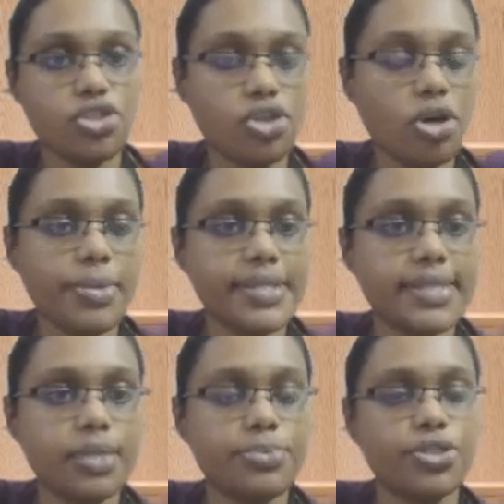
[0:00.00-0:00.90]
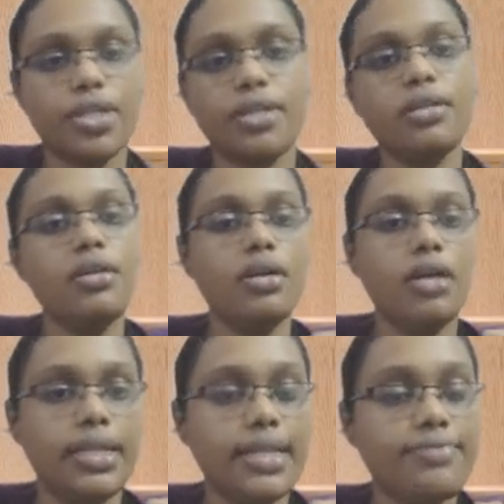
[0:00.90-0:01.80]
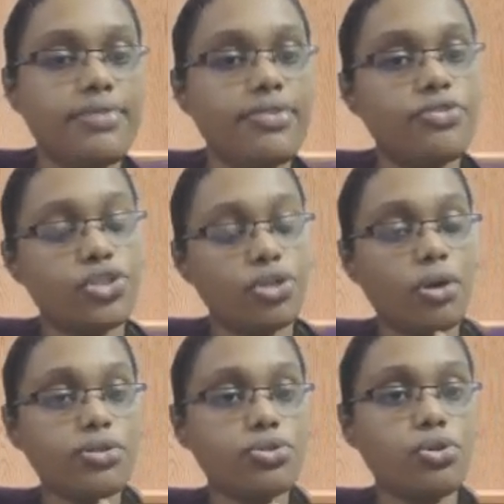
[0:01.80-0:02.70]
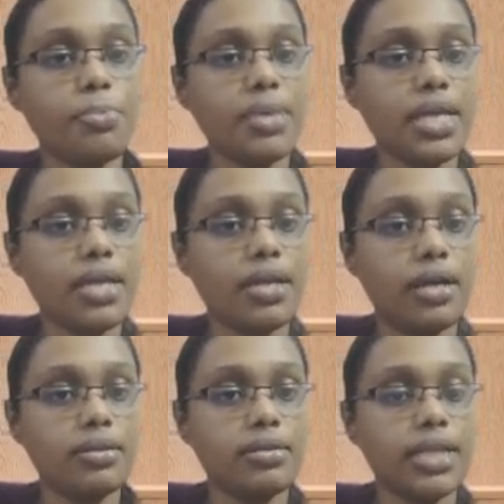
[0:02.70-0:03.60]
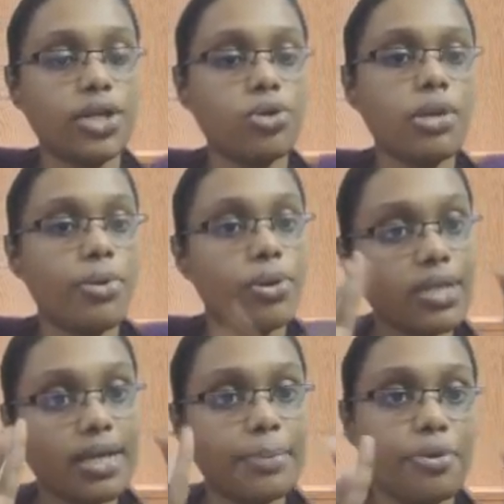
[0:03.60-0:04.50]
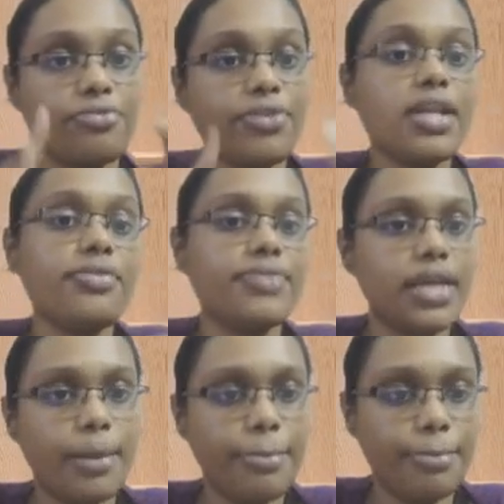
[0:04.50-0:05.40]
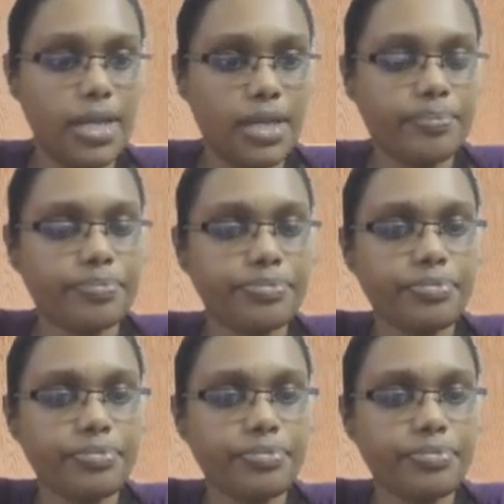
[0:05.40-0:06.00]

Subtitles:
the job description, and then we should also be thorough about the profile of the company.